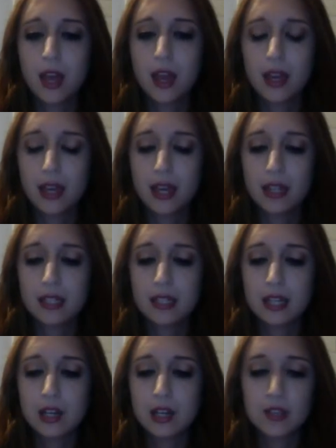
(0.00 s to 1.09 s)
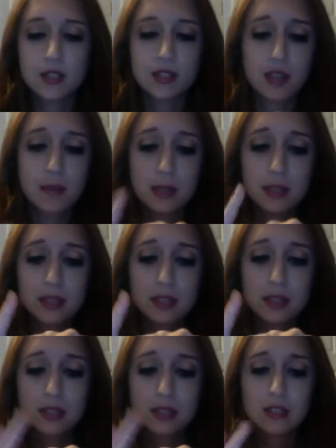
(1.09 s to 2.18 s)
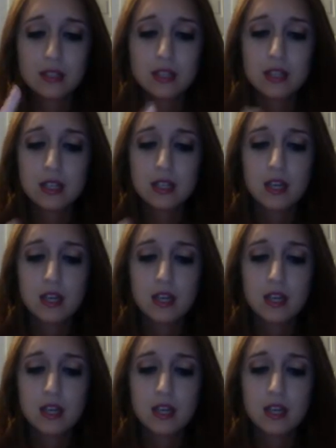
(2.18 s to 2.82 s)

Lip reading: and they're the same consistency.